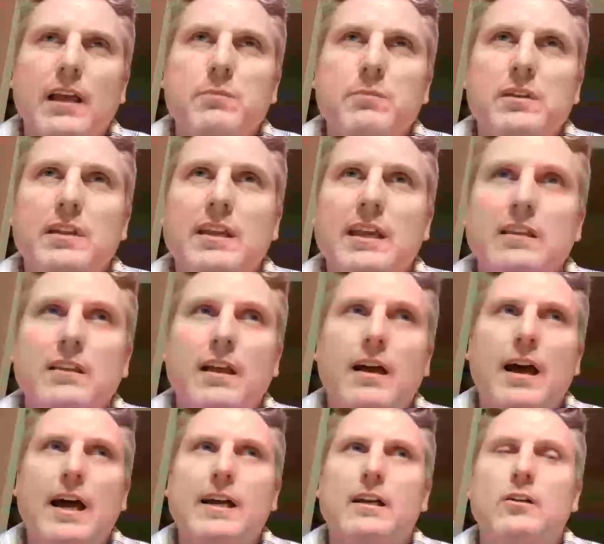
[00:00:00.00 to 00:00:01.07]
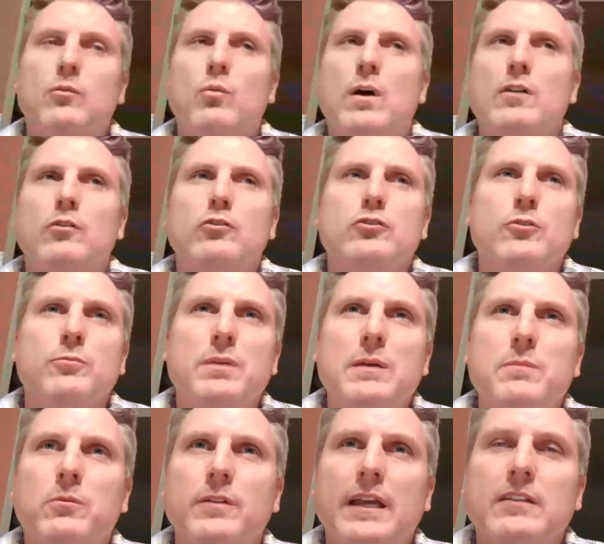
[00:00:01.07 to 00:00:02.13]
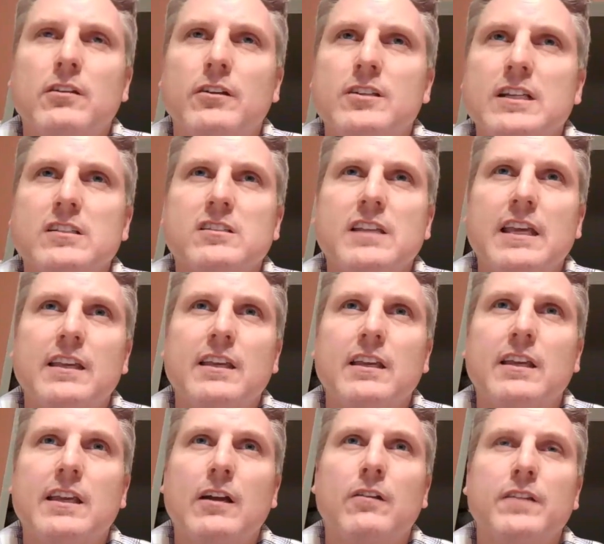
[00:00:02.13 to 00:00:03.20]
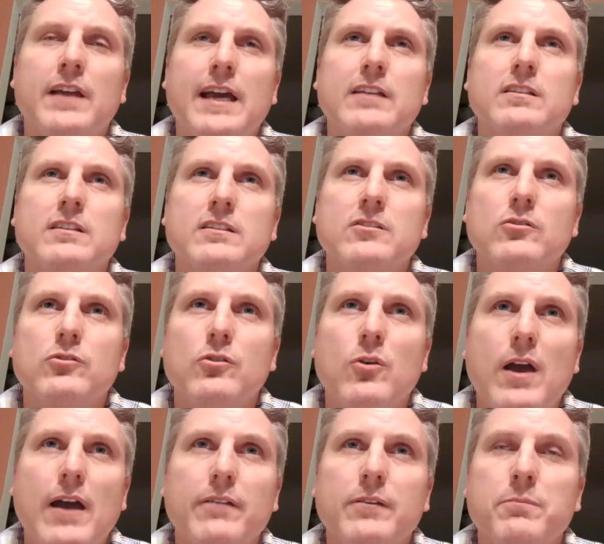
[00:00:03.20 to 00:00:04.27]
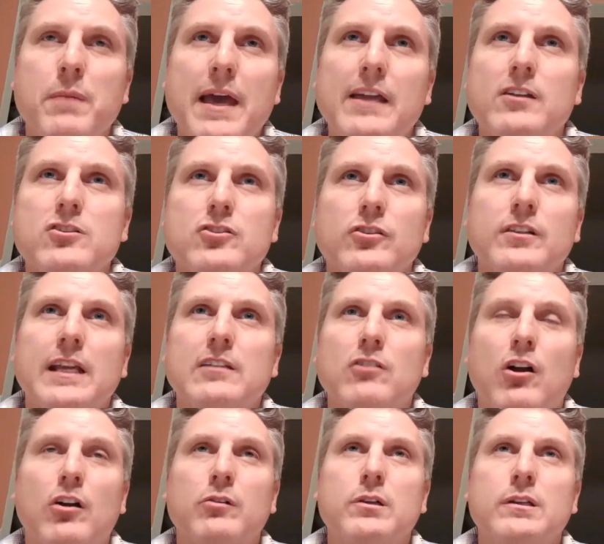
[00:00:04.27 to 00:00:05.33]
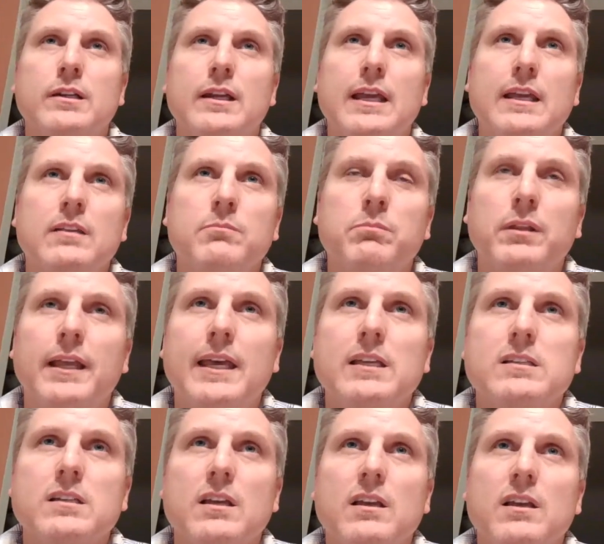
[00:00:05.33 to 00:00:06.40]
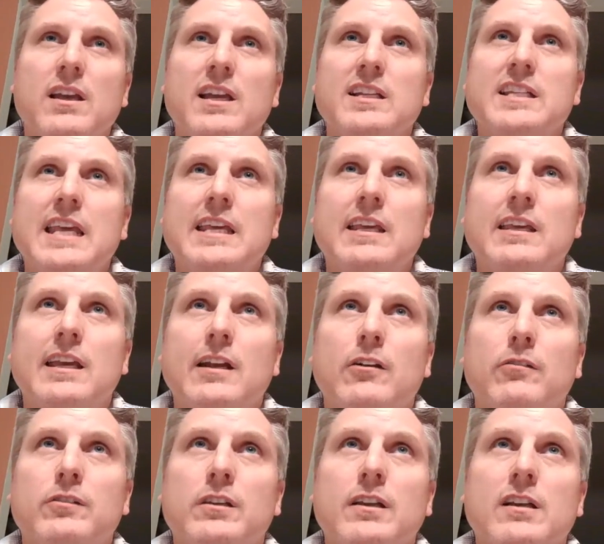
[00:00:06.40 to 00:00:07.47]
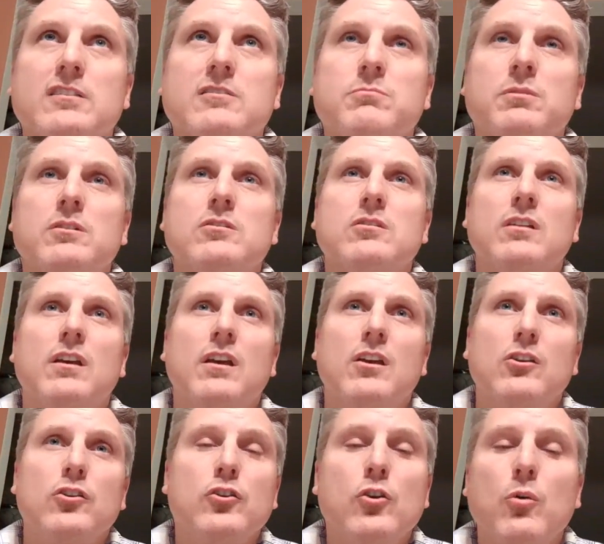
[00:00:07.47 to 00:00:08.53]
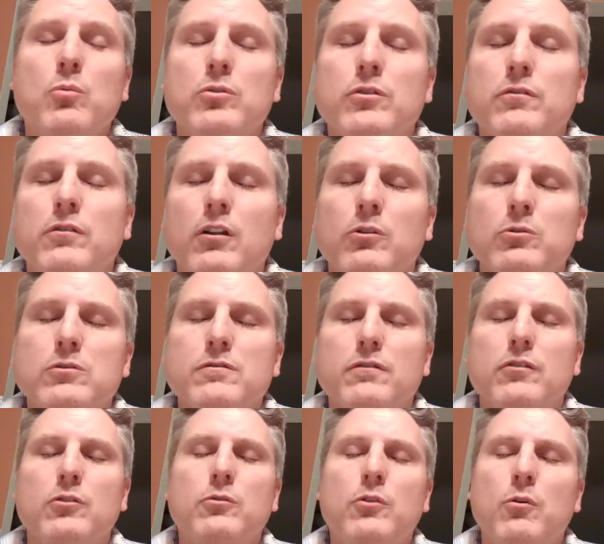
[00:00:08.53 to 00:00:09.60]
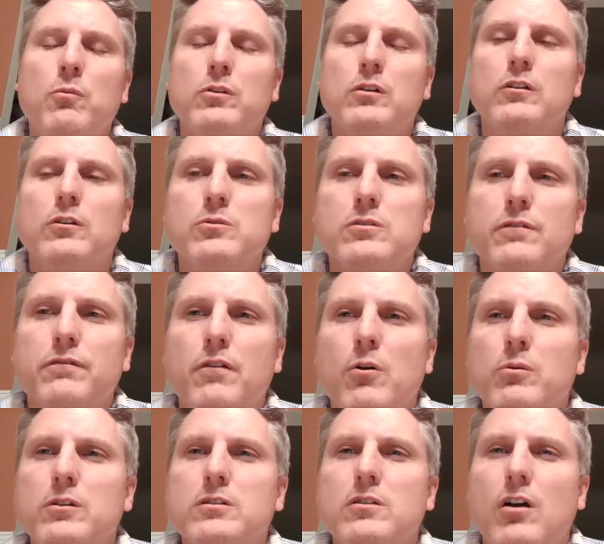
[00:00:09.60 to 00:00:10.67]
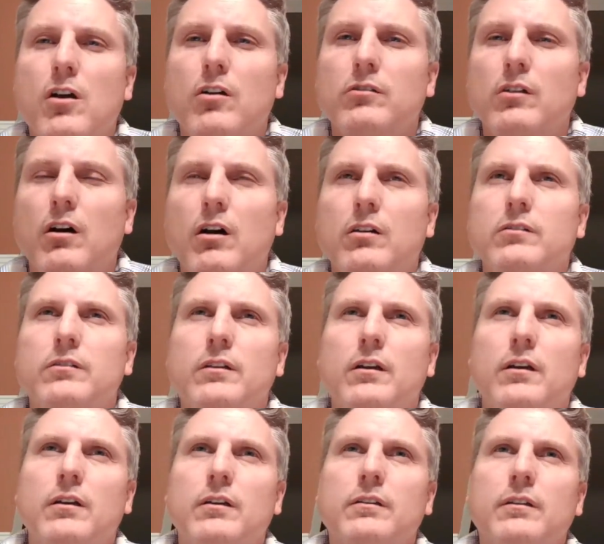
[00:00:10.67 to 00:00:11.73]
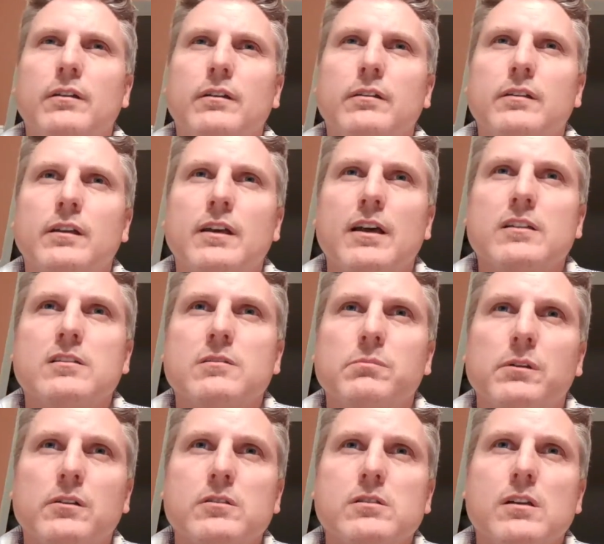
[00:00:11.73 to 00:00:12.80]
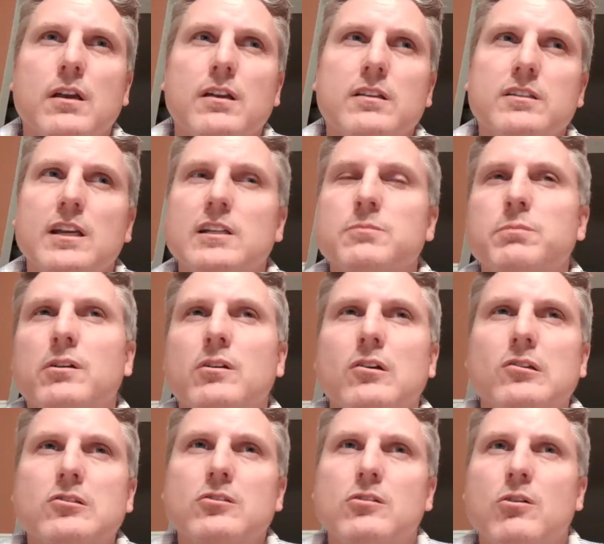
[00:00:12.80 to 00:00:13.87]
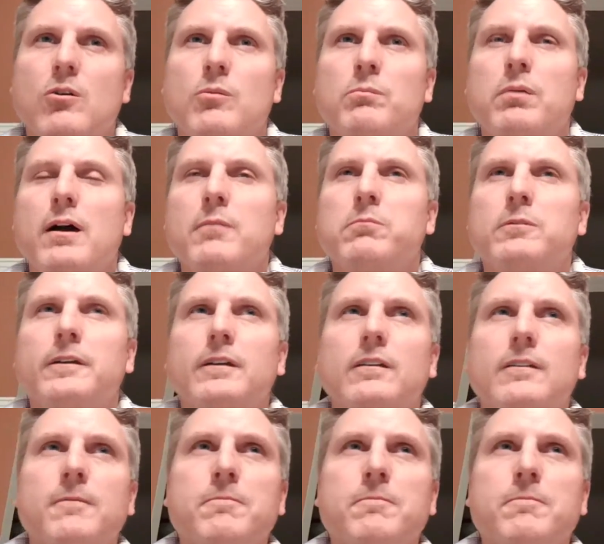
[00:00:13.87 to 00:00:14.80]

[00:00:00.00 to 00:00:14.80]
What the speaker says: I mean, they can hire 1 or 2 people that are just taking care of that. And so you have the manager that's already in place taking care of the customers. You don't want to lose the focus on the customers just because you're going public.